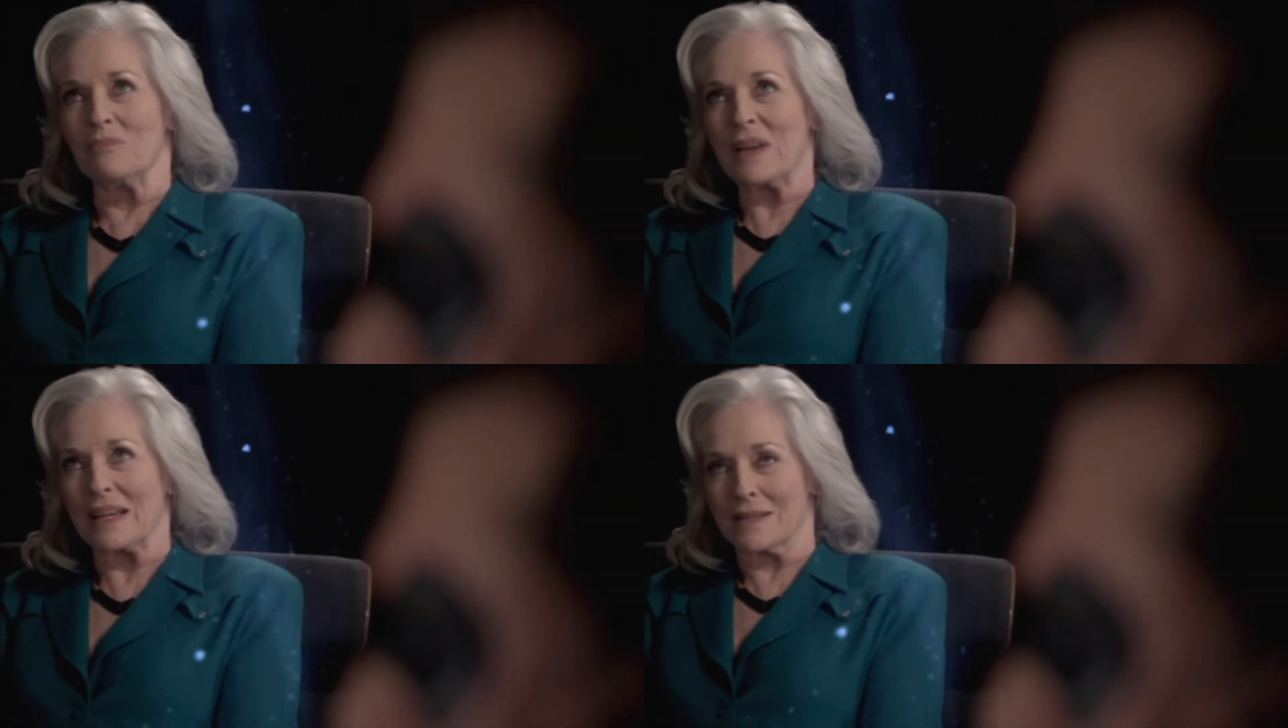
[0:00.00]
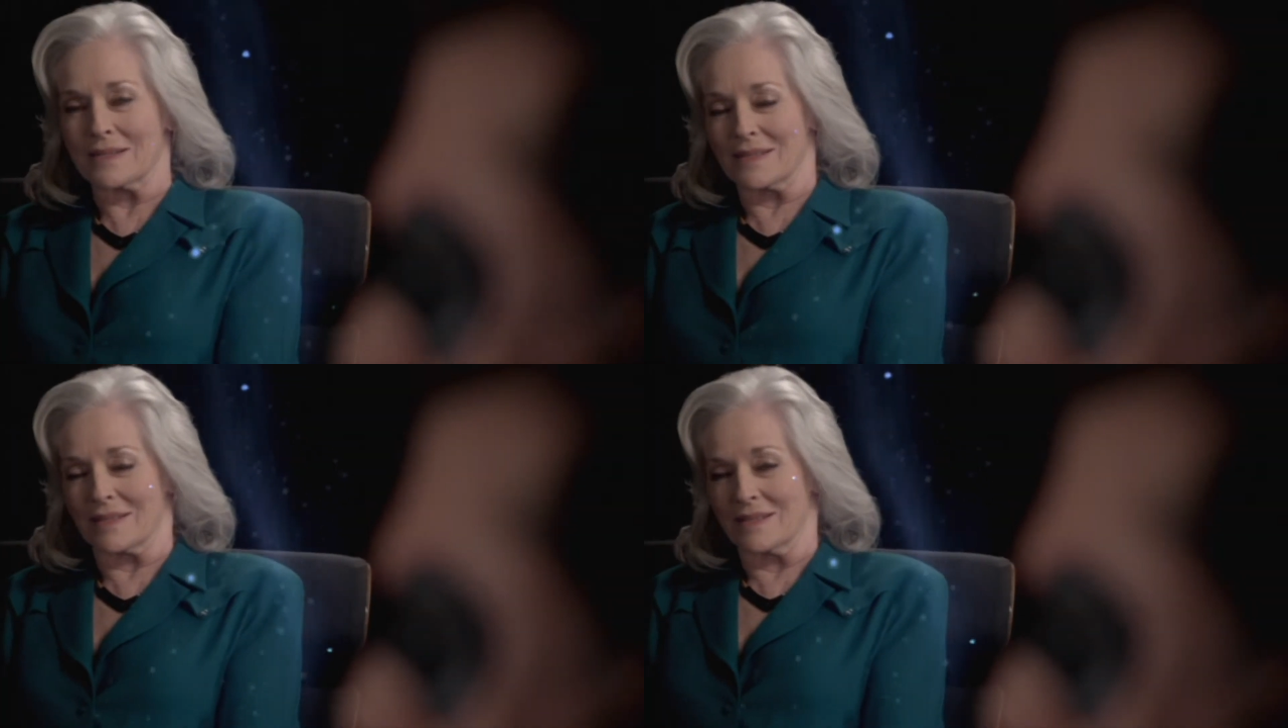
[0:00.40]

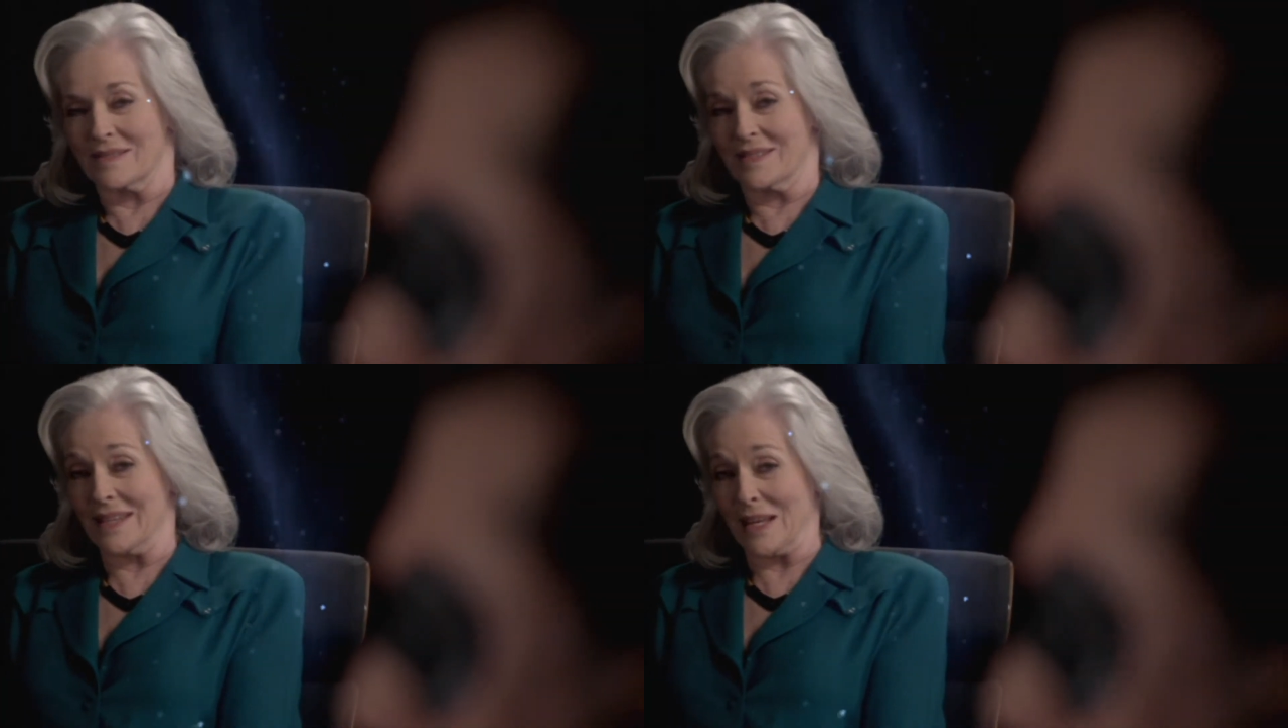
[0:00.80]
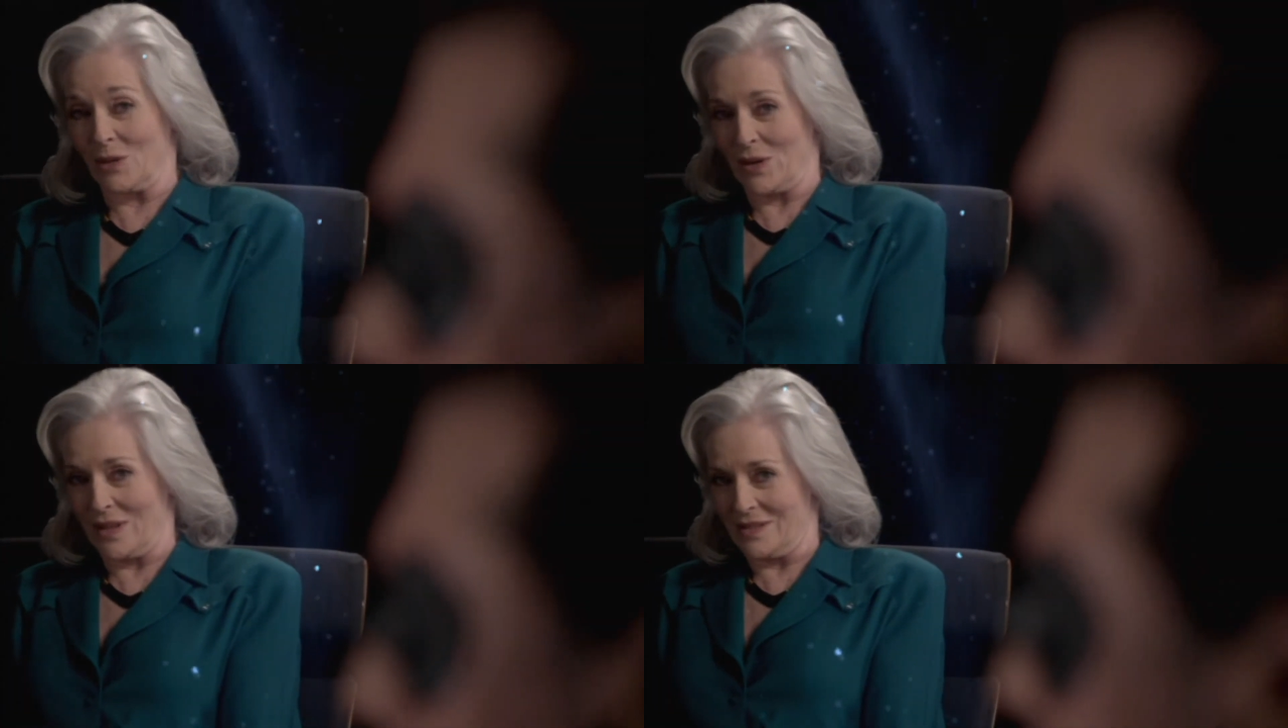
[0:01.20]
biggest
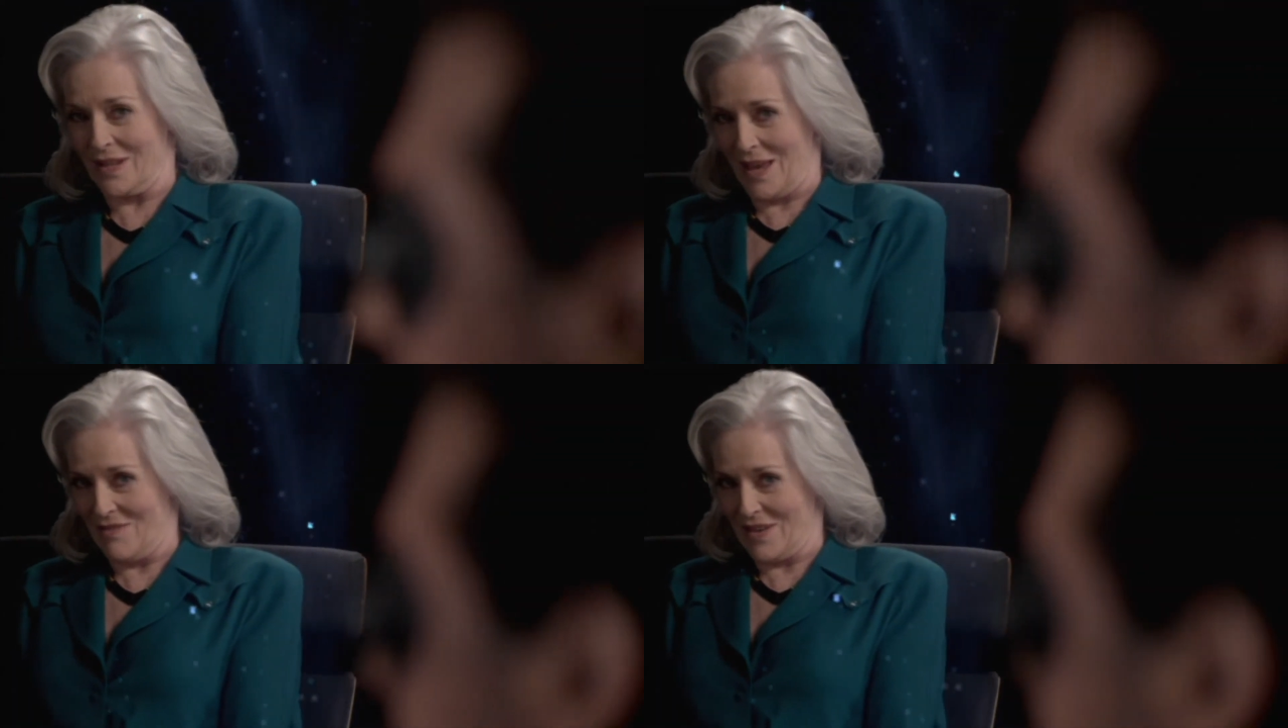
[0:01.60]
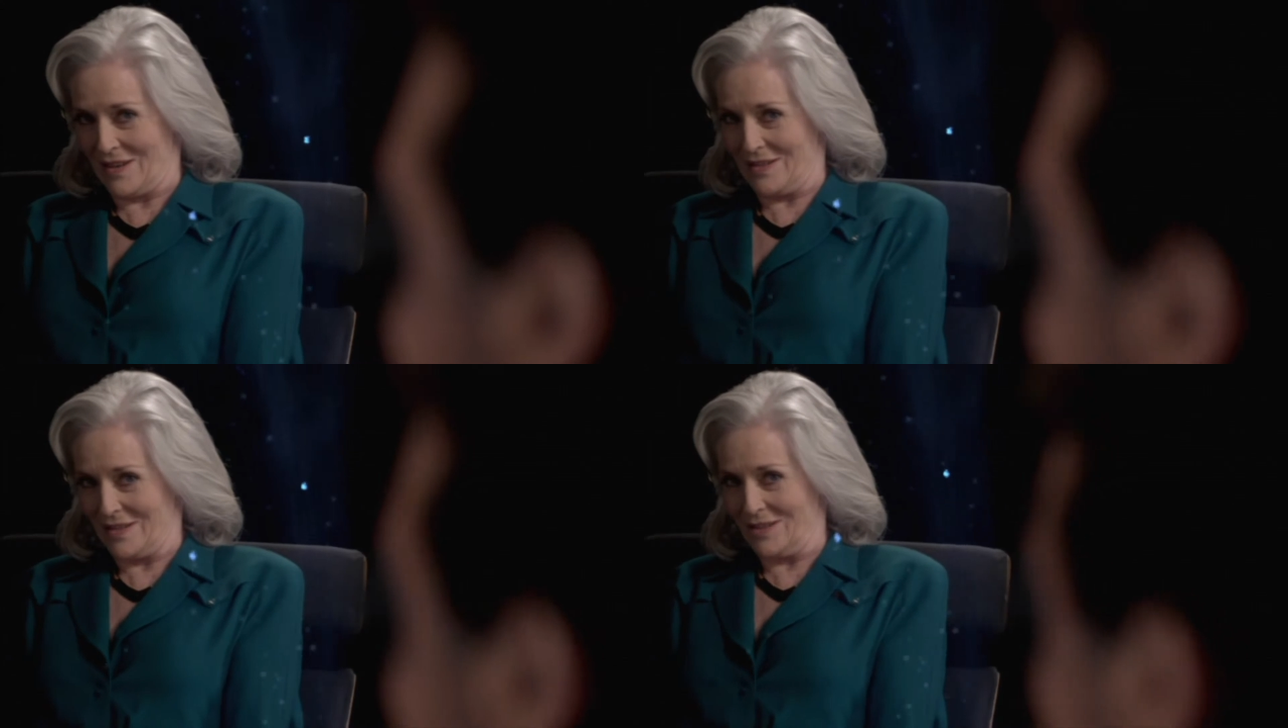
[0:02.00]
secret,
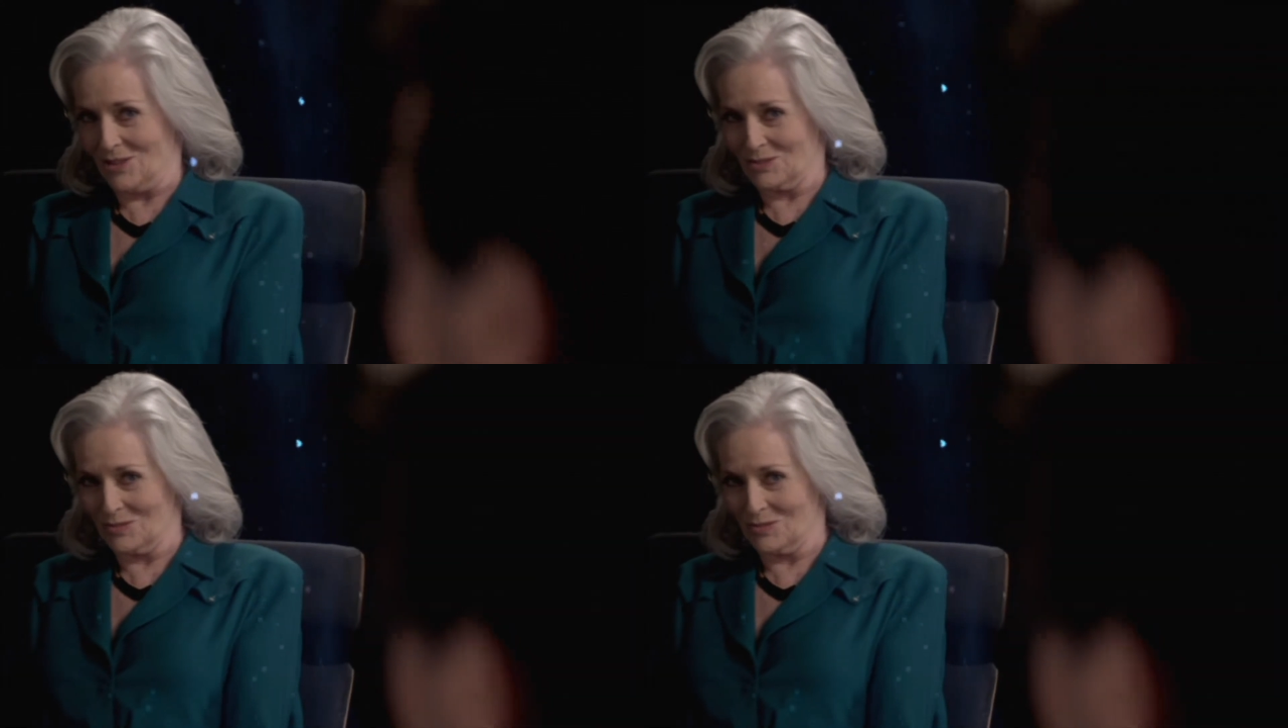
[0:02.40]
David?